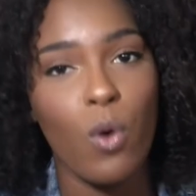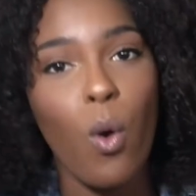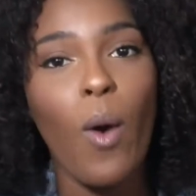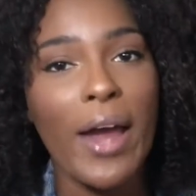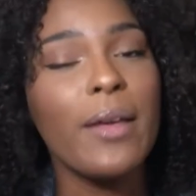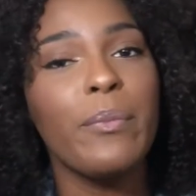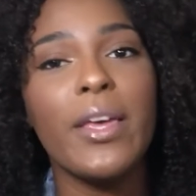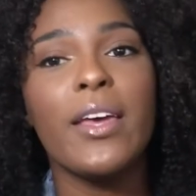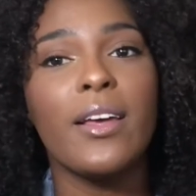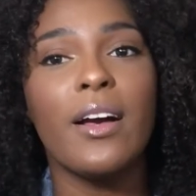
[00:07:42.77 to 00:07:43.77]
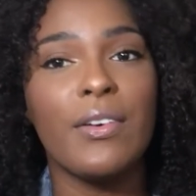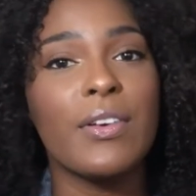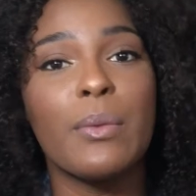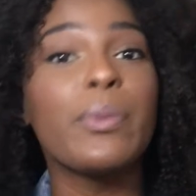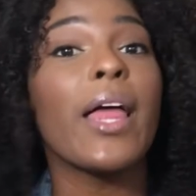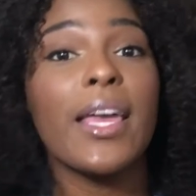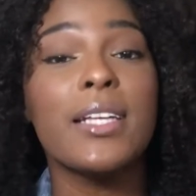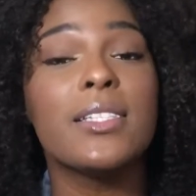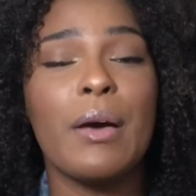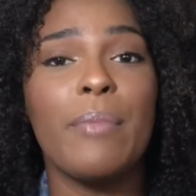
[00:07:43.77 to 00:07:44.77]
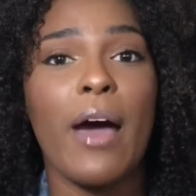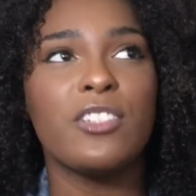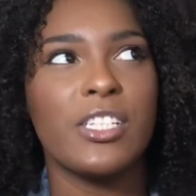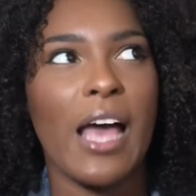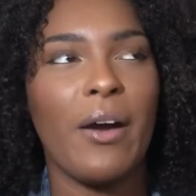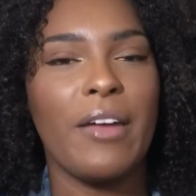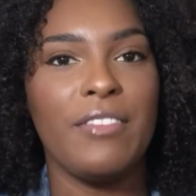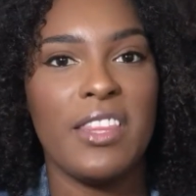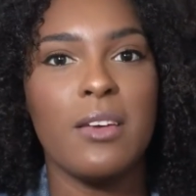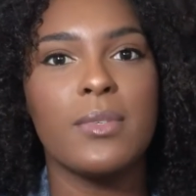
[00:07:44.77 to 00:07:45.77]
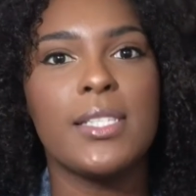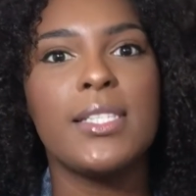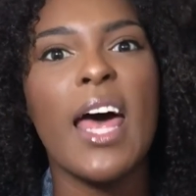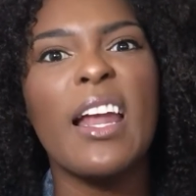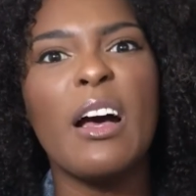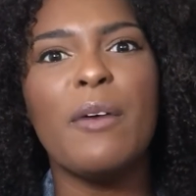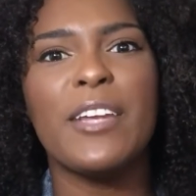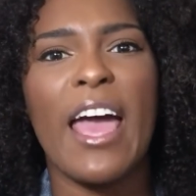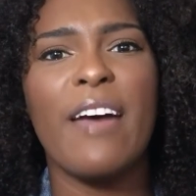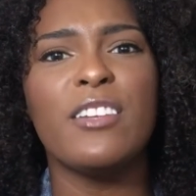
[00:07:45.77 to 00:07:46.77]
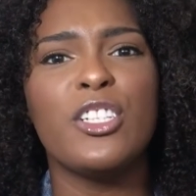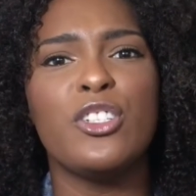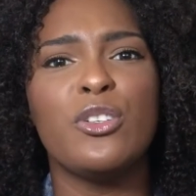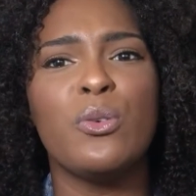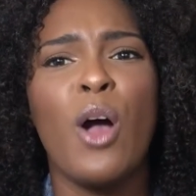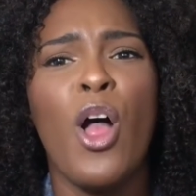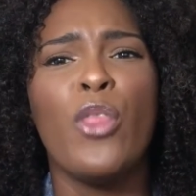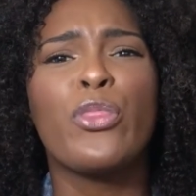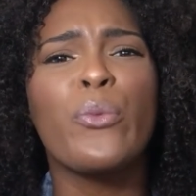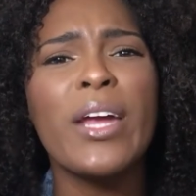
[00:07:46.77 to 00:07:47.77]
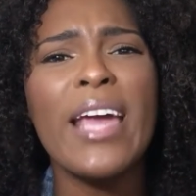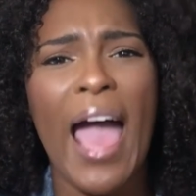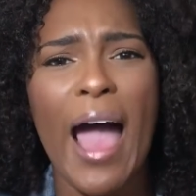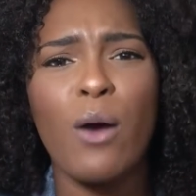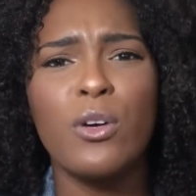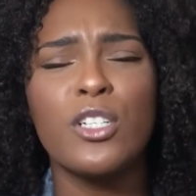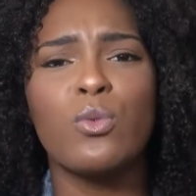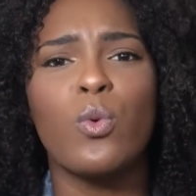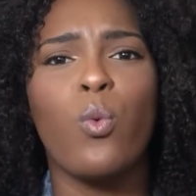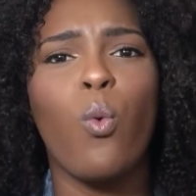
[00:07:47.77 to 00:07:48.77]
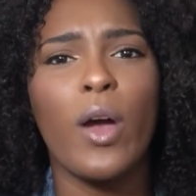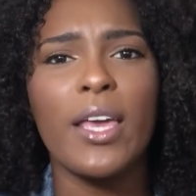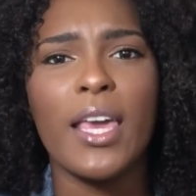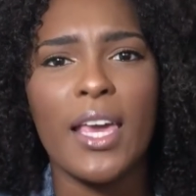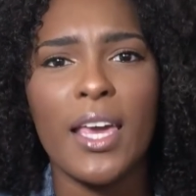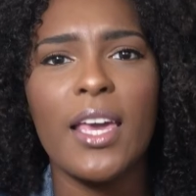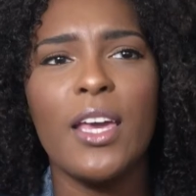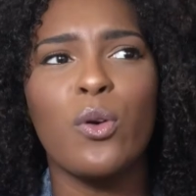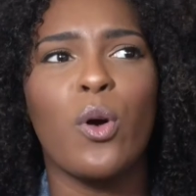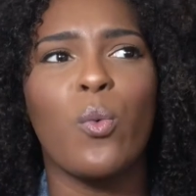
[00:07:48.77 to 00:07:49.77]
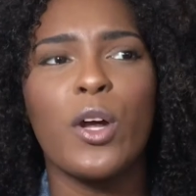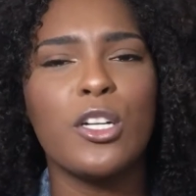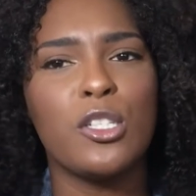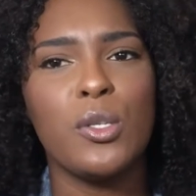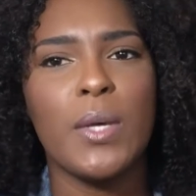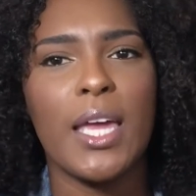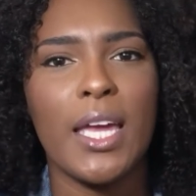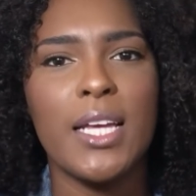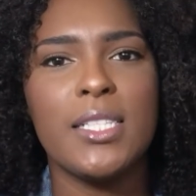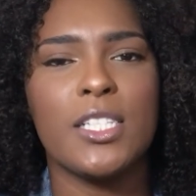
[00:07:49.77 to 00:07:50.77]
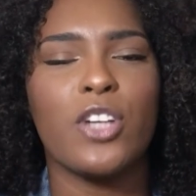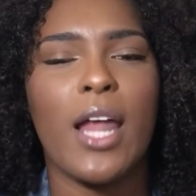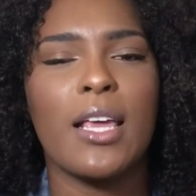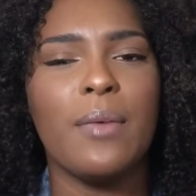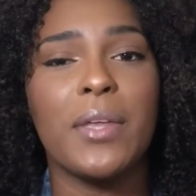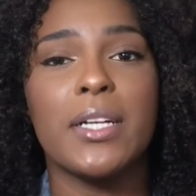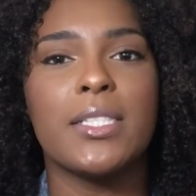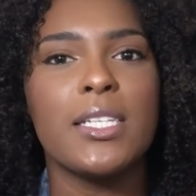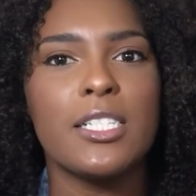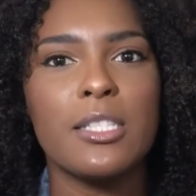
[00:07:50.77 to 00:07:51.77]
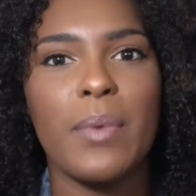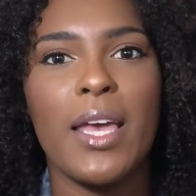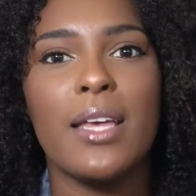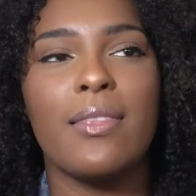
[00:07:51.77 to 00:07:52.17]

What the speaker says: quite a bit of complaint about just how everything was set up, and having to do 3 hours with 1 kid or 1 or 2 kids and try to keep their attention span.